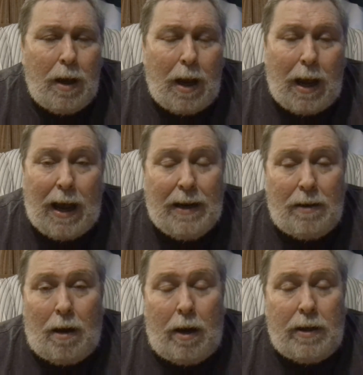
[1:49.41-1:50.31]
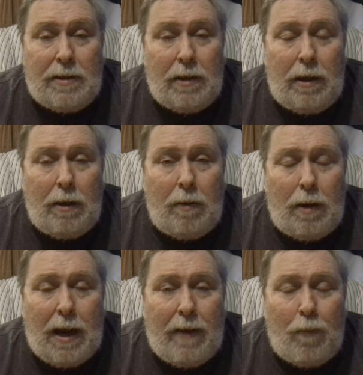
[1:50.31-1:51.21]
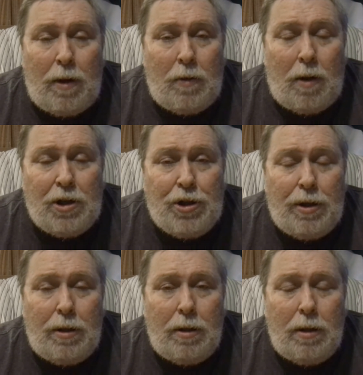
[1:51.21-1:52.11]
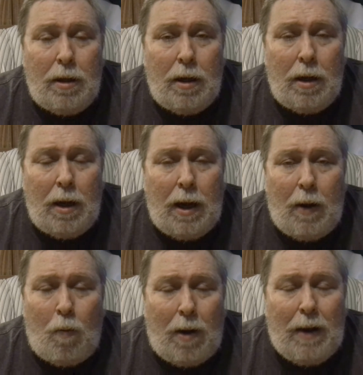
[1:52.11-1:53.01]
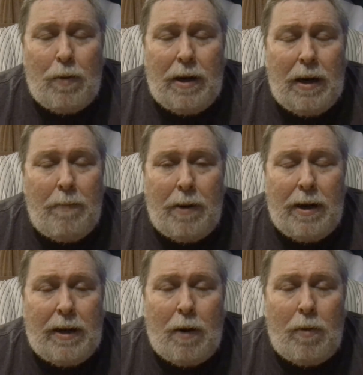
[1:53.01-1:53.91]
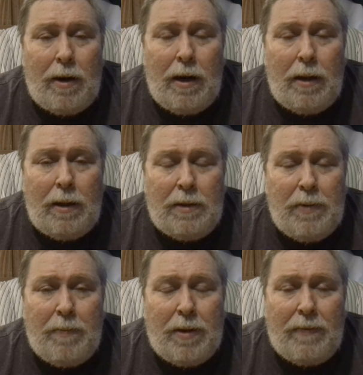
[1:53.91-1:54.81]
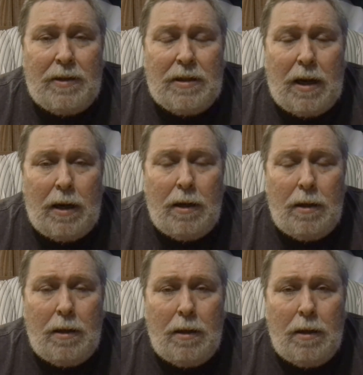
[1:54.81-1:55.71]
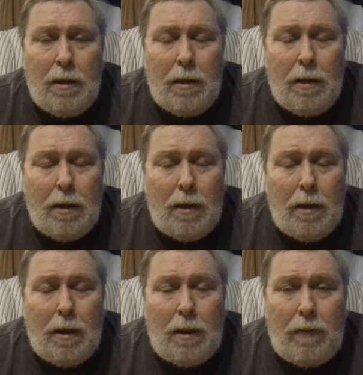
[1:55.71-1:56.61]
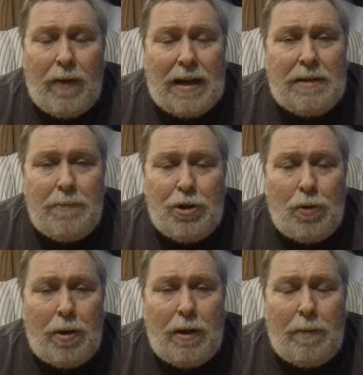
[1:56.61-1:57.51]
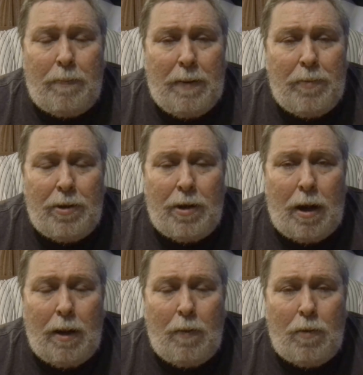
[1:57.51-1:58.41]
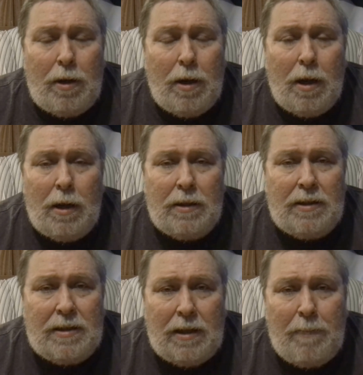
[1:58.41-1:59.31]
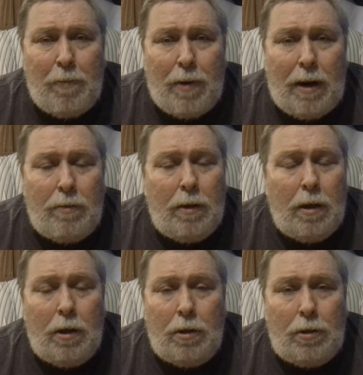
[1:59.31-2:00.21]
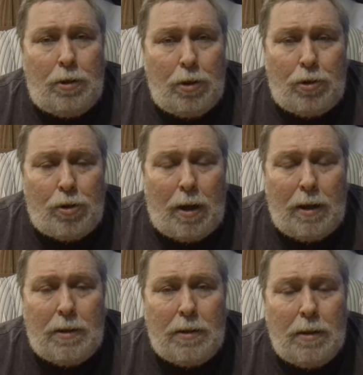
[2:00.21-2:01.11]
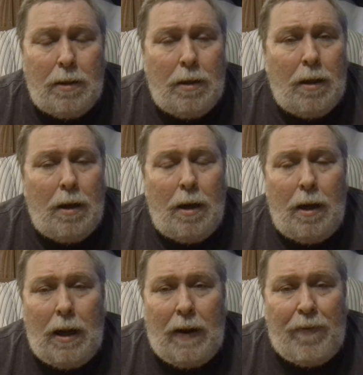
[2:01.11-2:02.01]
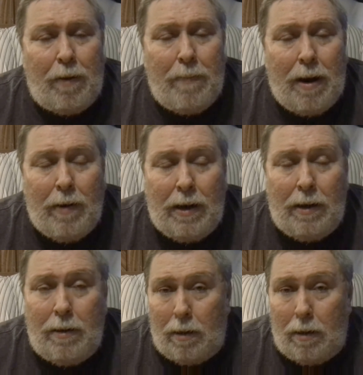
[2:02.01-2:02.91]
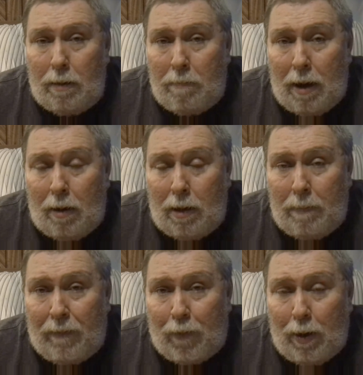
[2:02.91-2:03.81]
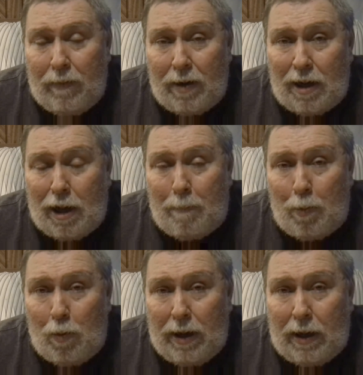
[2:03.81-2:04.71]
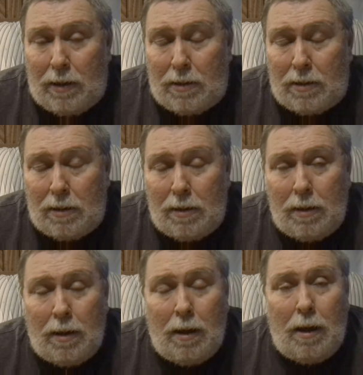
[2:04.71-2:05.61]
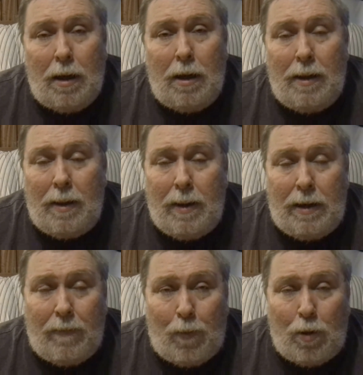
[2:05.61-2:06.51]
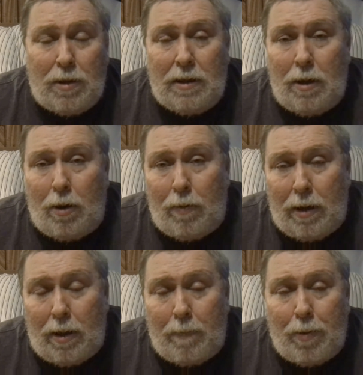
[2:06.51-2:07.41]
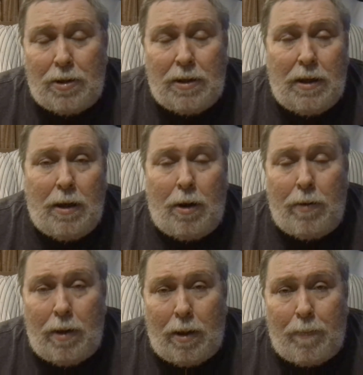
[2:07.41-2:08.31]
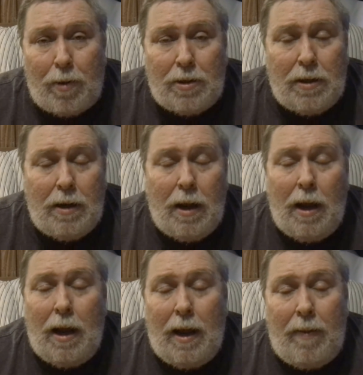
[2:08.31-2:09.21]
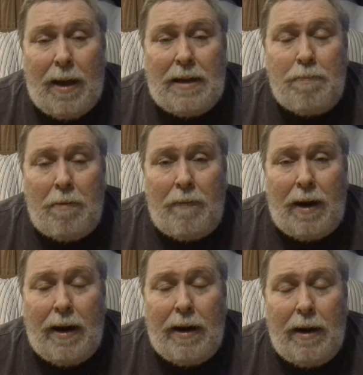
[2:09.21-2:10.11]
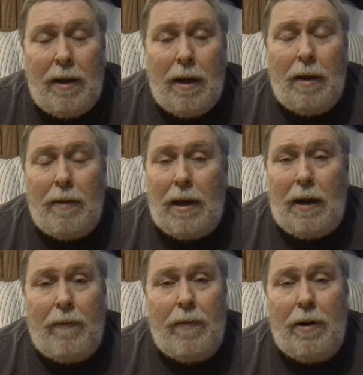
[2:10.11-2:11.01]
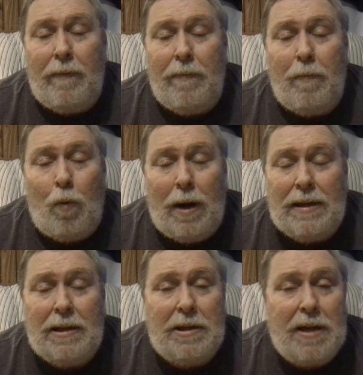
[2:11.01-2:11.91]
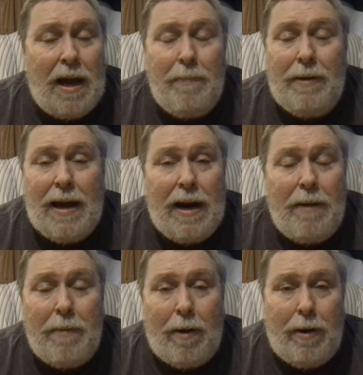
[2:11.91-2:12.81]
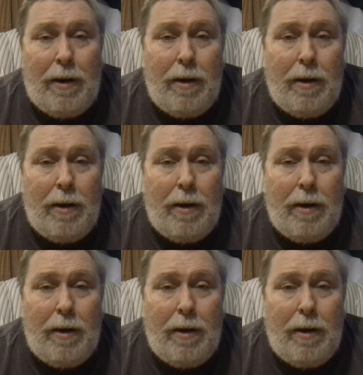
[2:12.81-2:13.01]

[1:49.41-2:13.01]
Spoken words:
I honestly have one question. Why would anybody care what any of these people have to say? The vast majority of the people in Hollywood sleep around, do drugs. If they're married, it may only be for even a couple weeks. And then they divorce and go to another person and go to another person. And that's providing they even waste the time getting married.